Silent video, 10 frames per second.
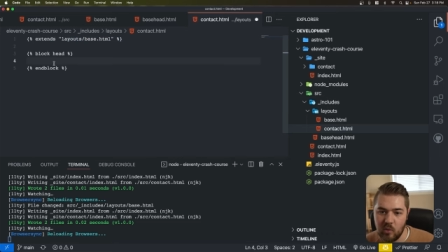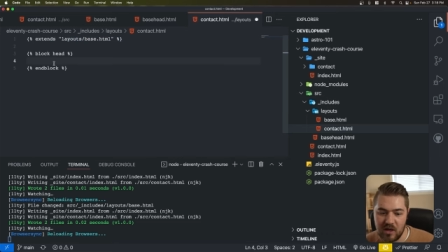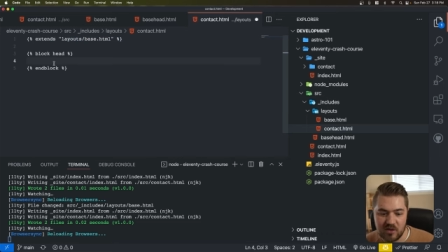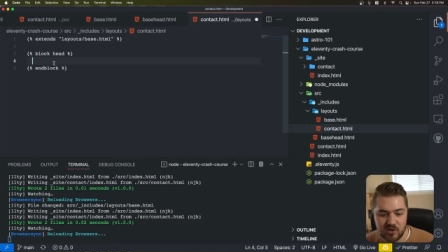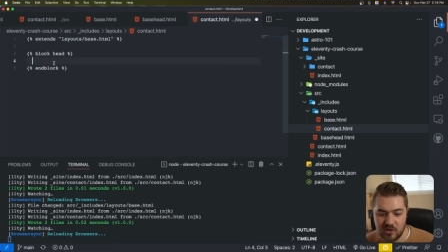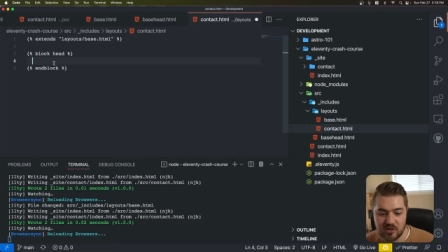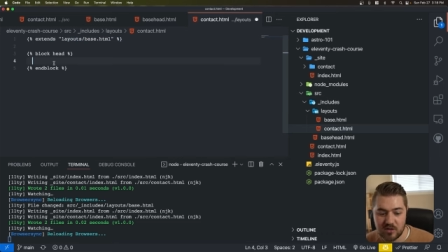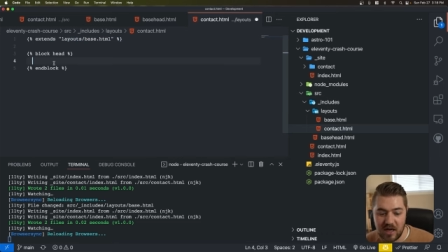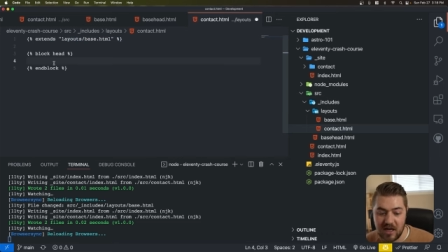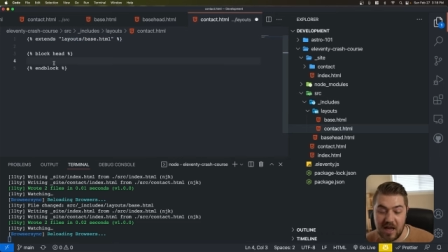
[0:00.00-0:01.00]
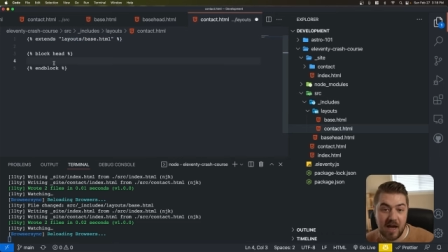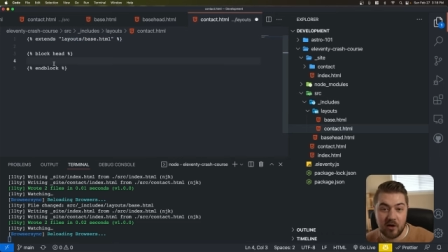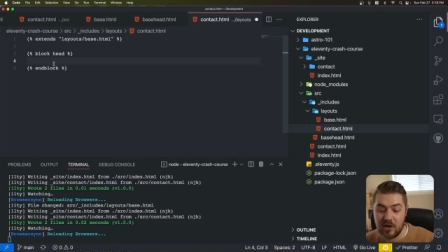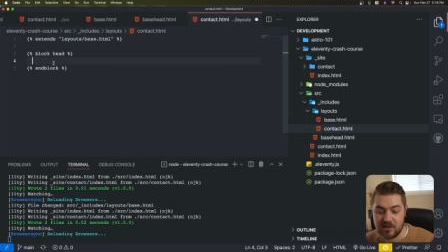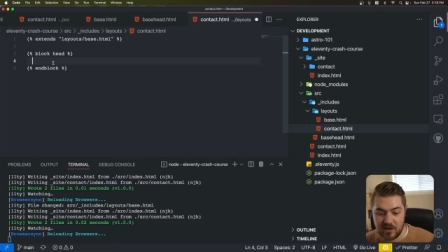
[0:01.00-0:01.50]
it just
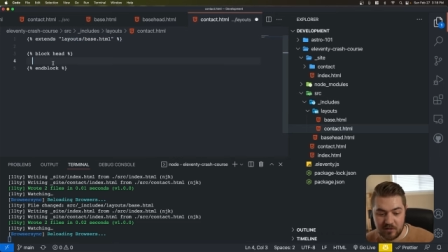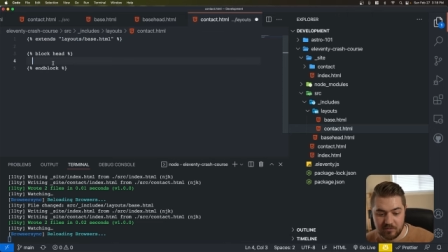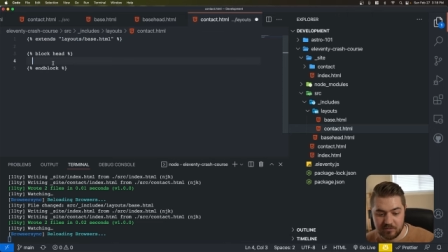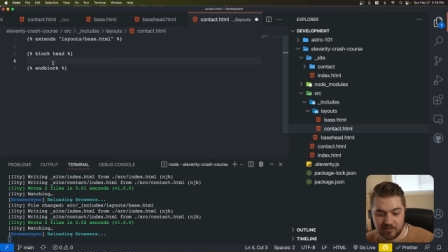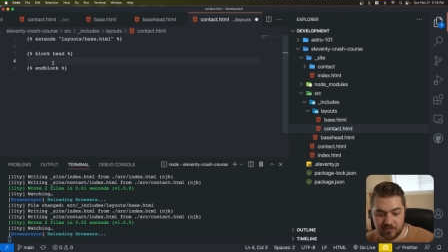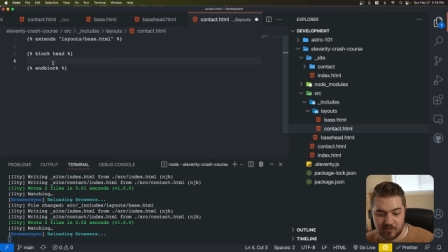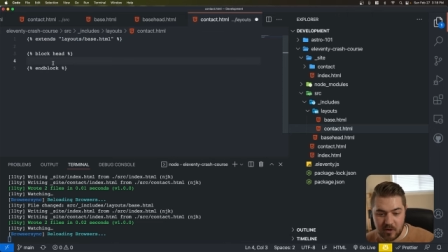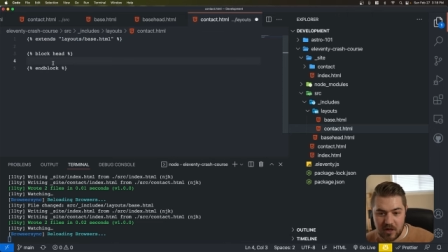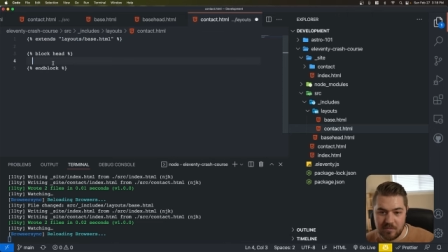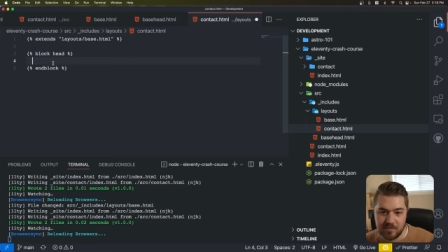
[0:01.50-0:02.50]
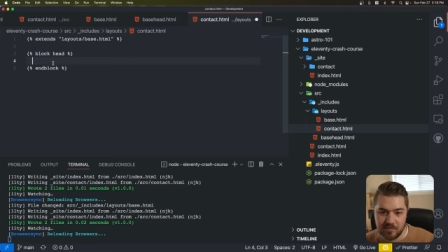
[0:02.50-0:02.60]
inherits it, right?